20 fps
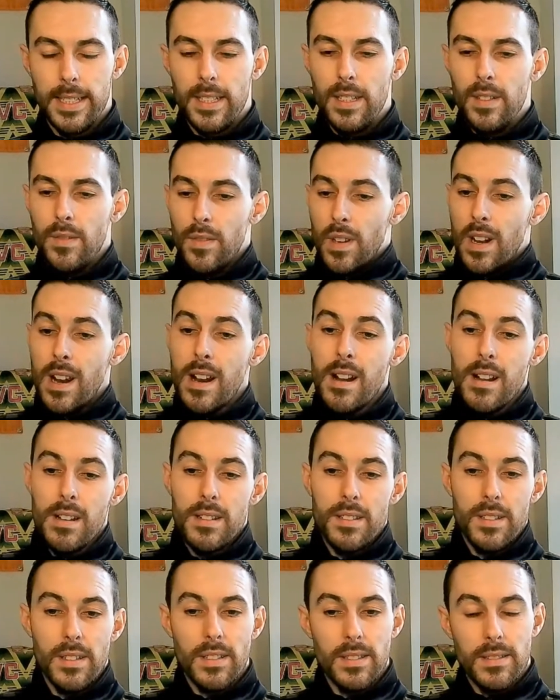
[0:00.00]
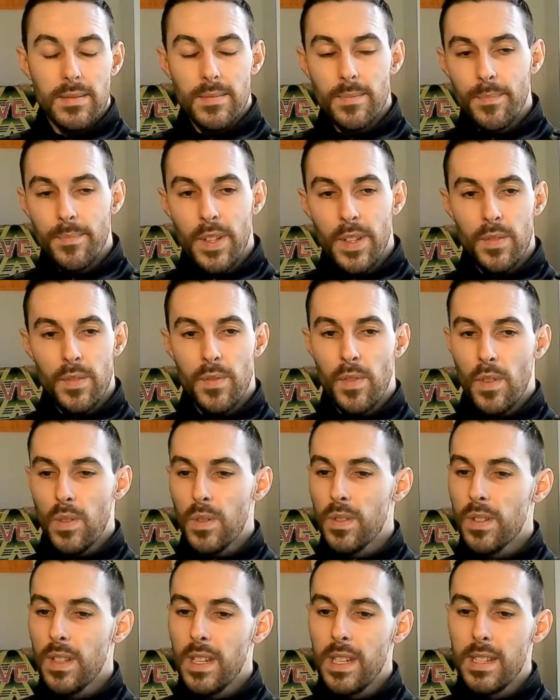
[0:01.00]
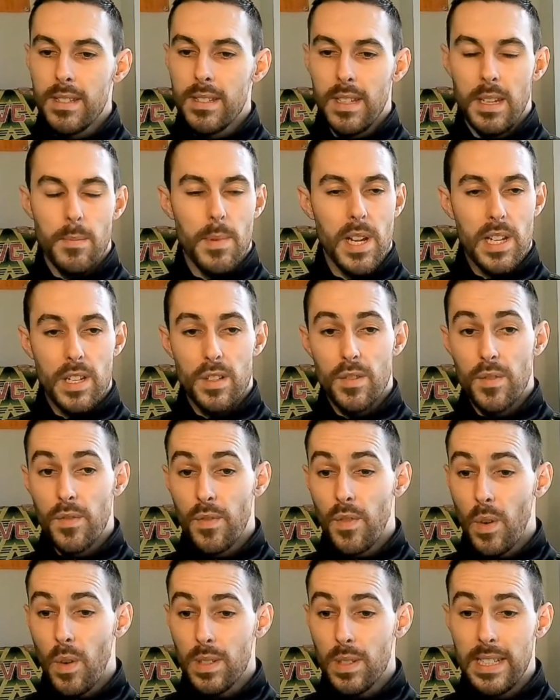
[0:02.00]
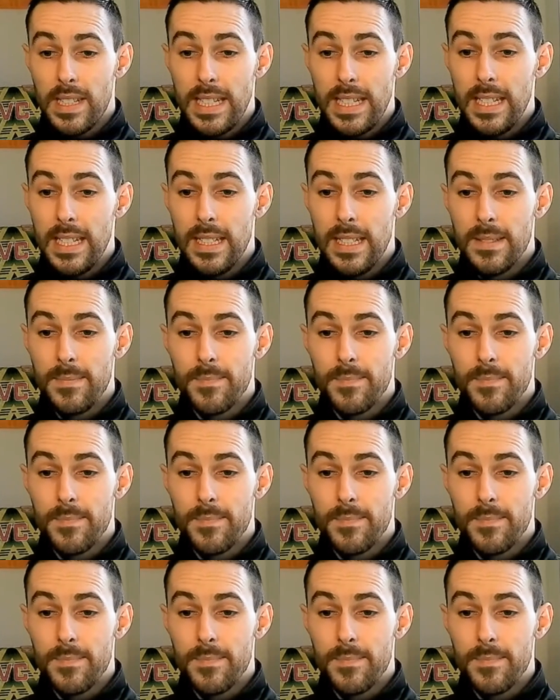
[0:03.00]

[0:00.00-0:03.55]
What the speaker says: For Arsenal, his first season he managed 14.